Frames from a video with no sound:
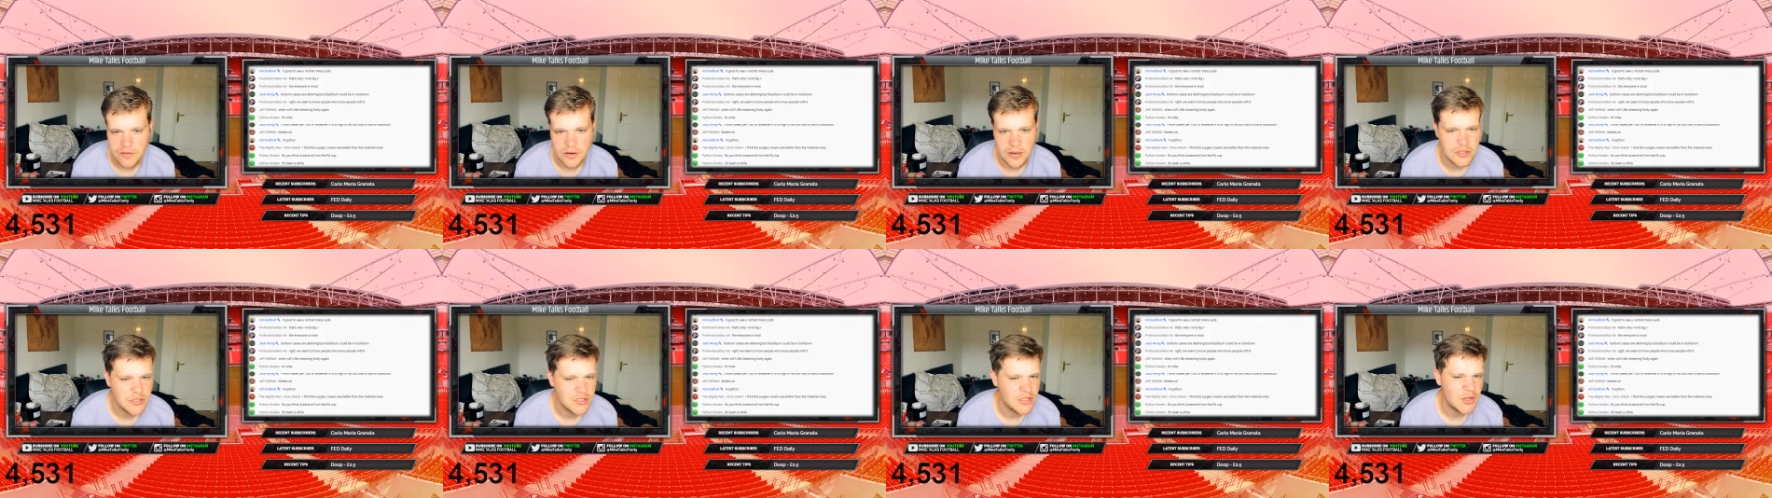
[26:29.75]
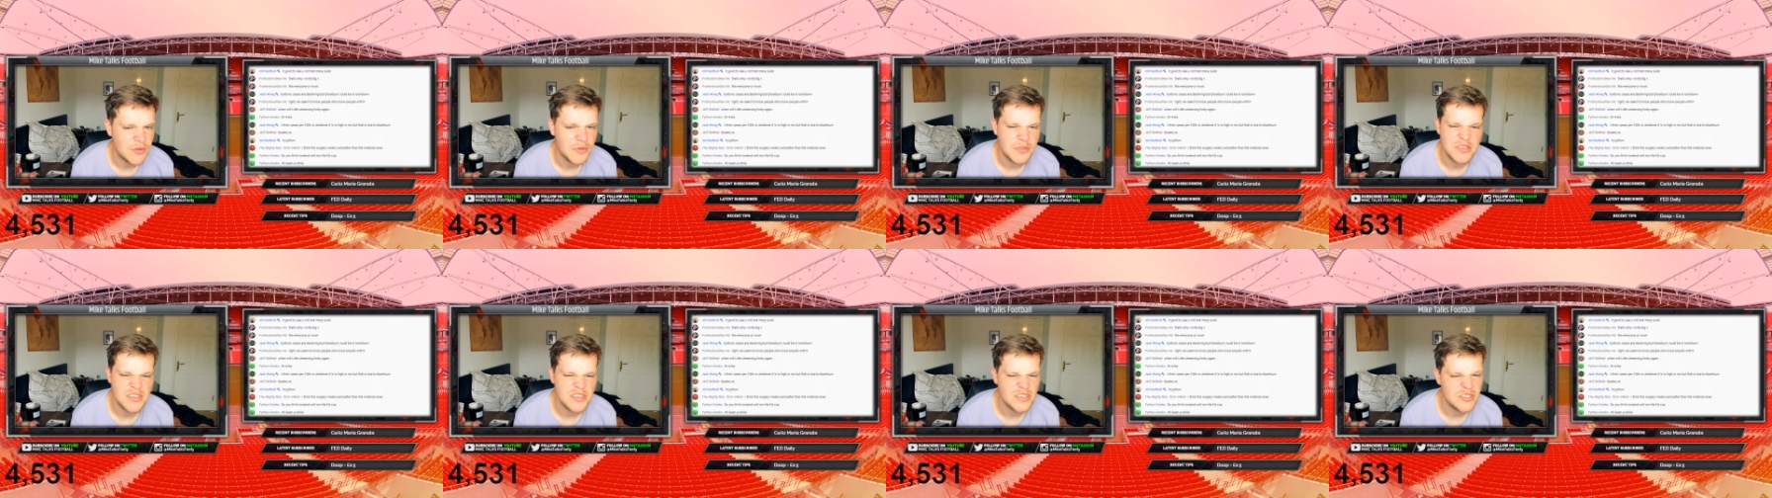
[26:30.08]
and I just
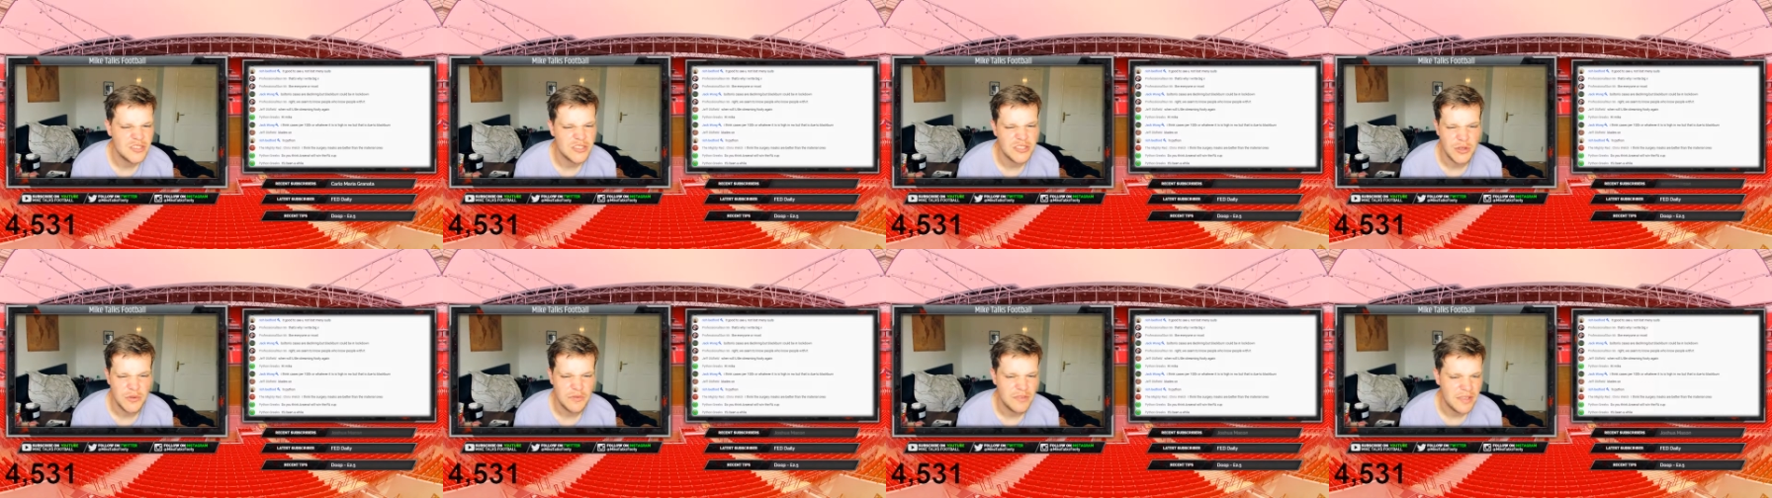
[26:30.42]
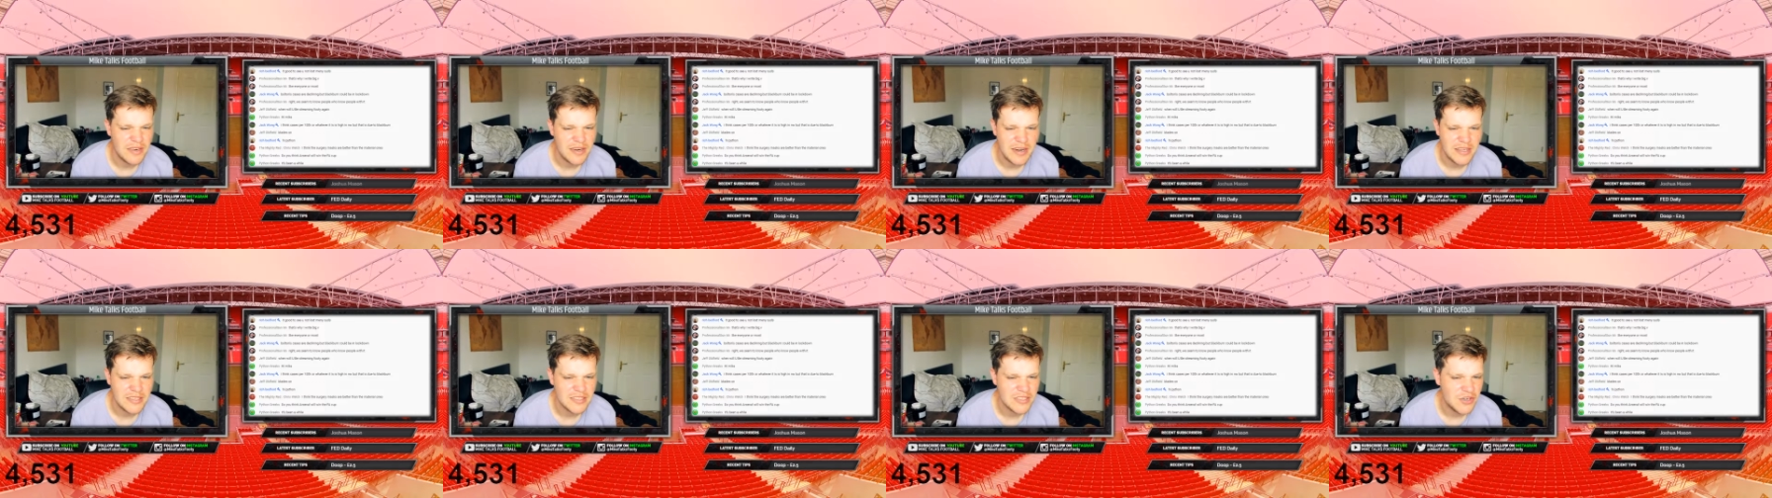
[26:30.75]
don't
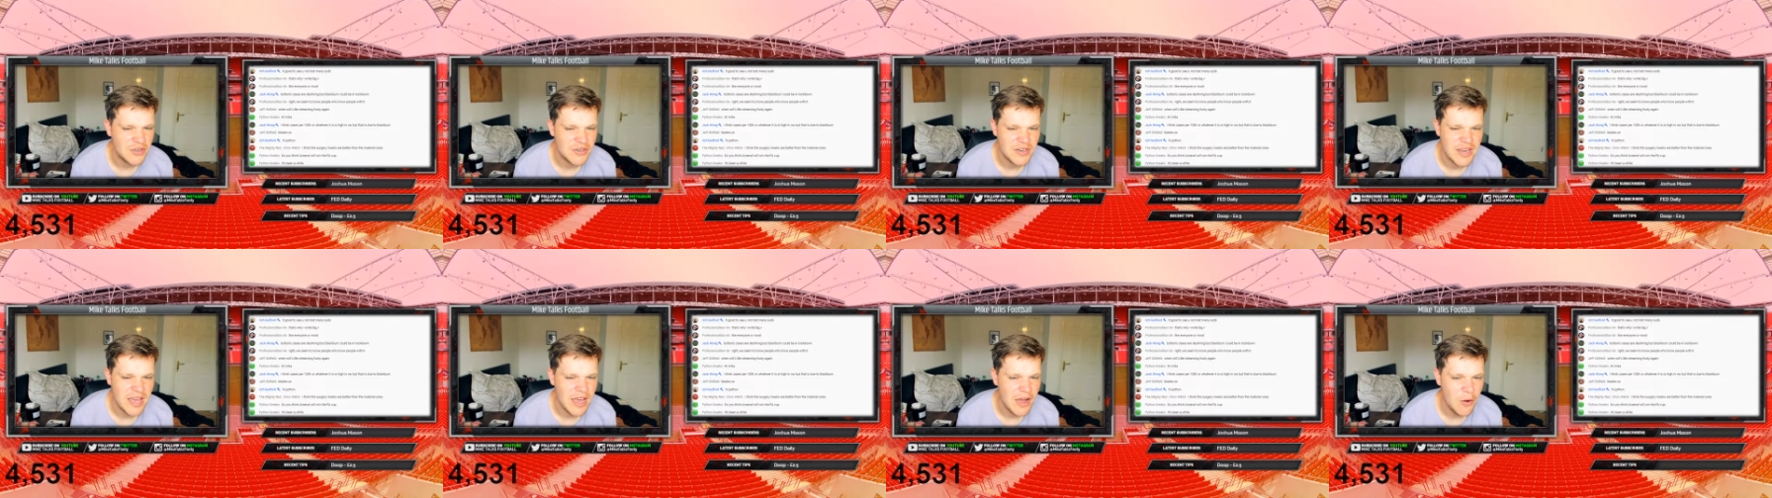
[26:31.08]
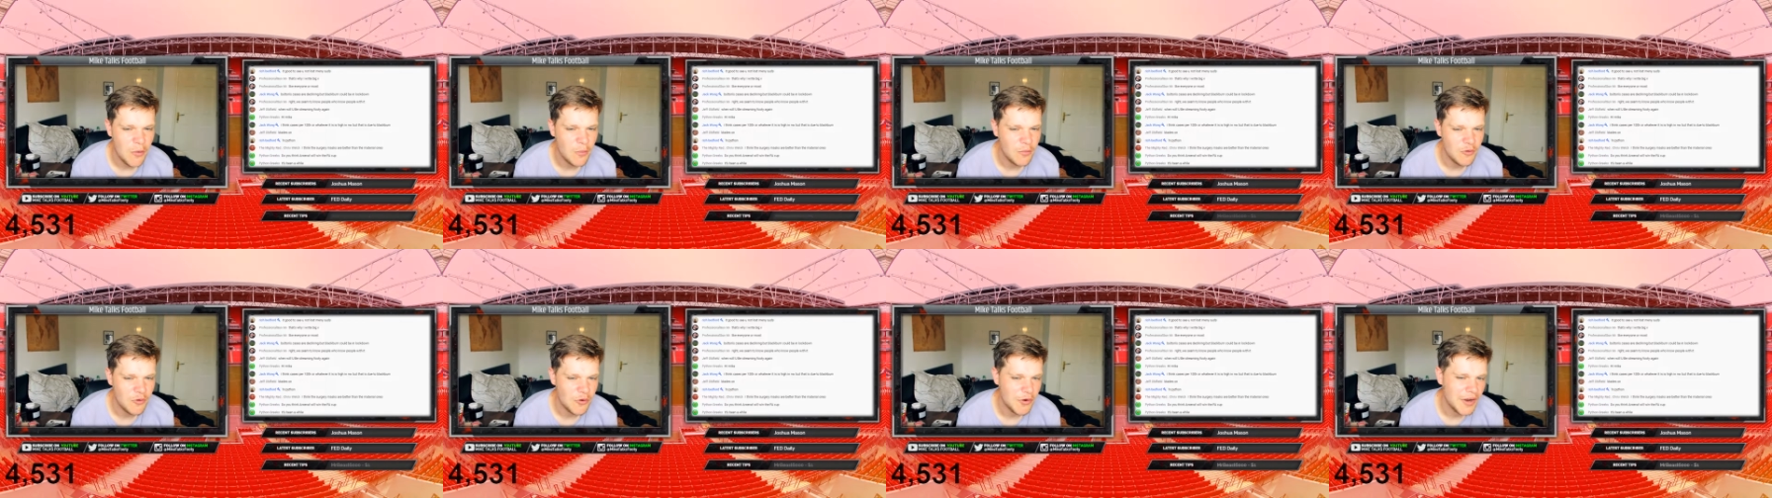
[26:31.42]
think that's going to
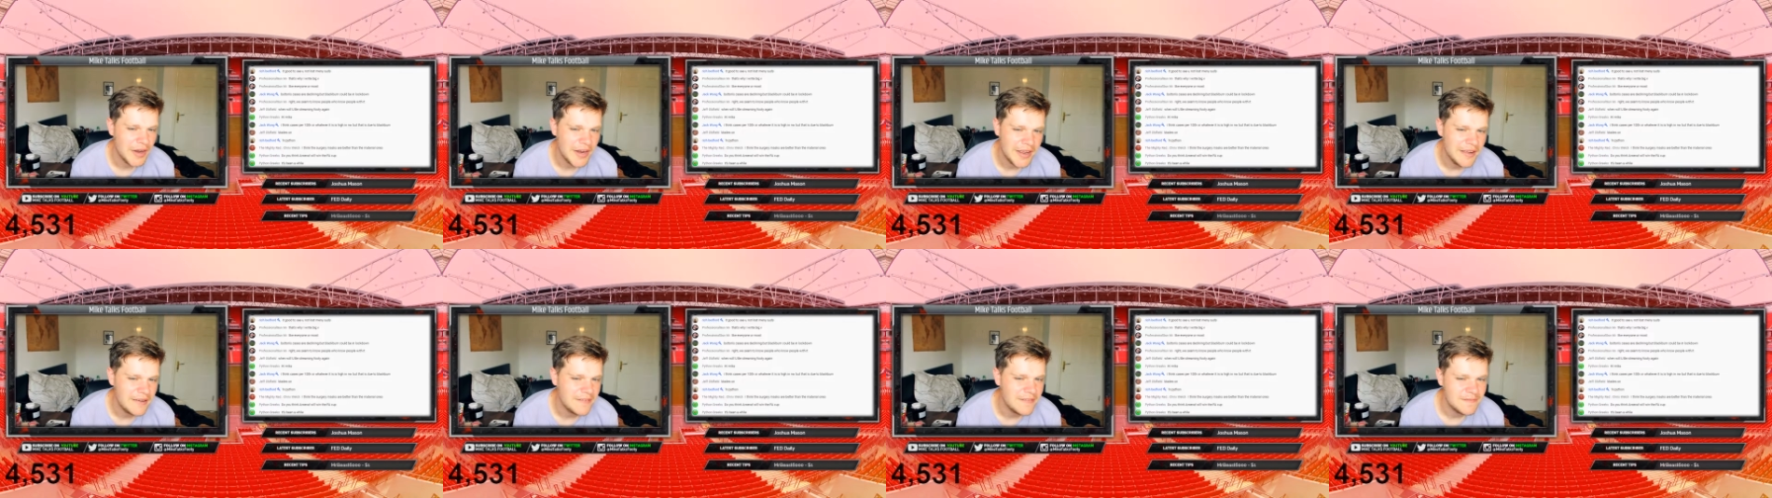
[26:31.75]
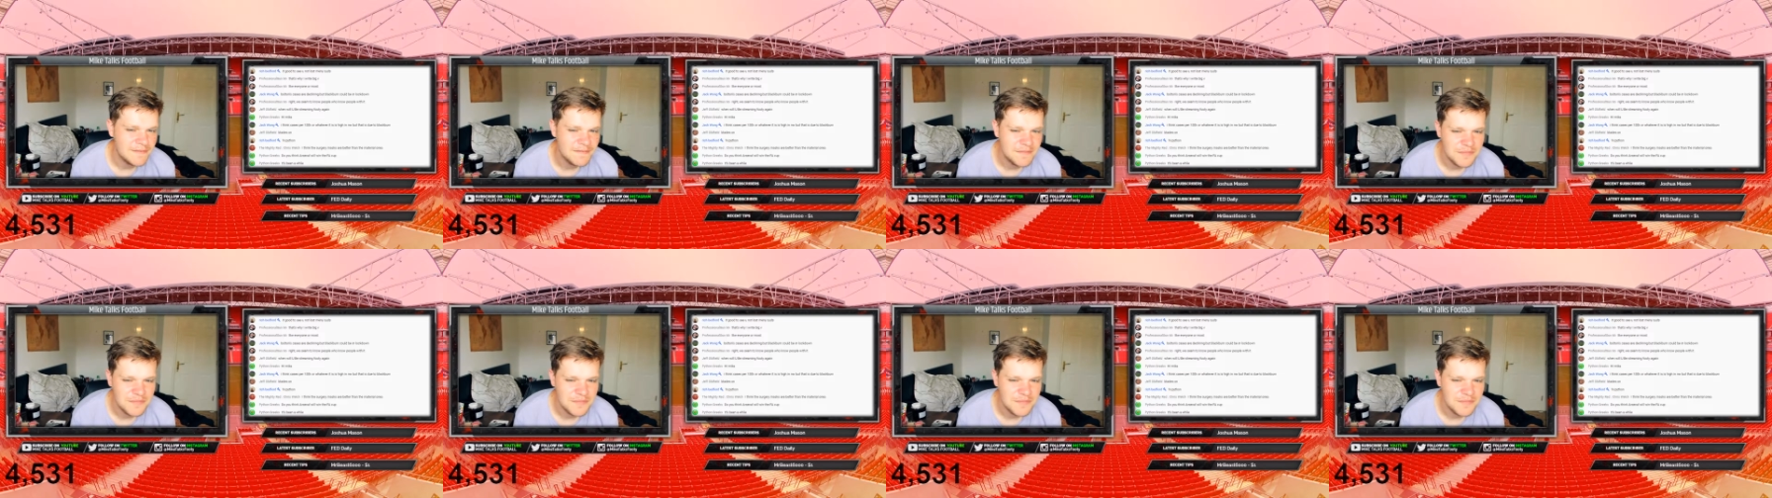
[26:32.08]
help really.